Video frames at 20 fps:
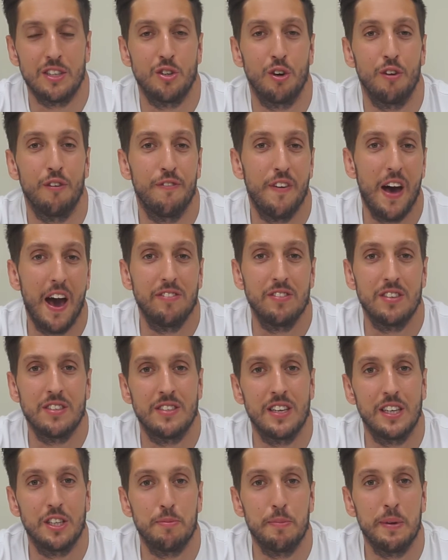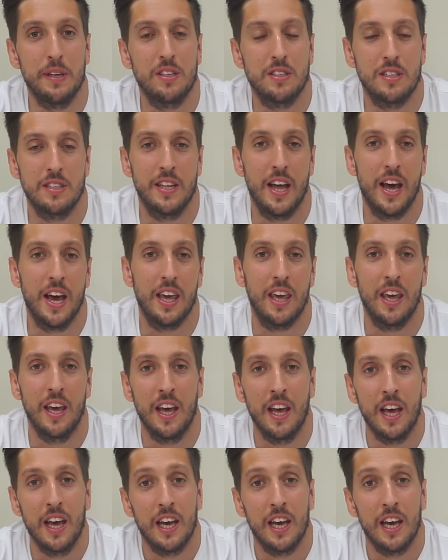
So 5 to 6 meals a day,